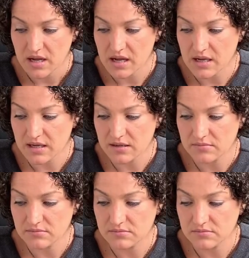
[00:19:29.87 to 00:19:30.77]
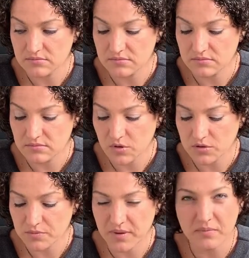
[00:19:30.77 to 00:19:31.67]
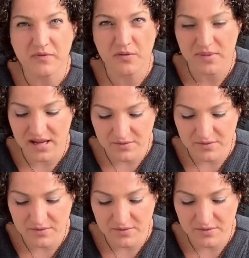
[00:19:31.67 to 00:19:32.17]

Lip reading: But for me,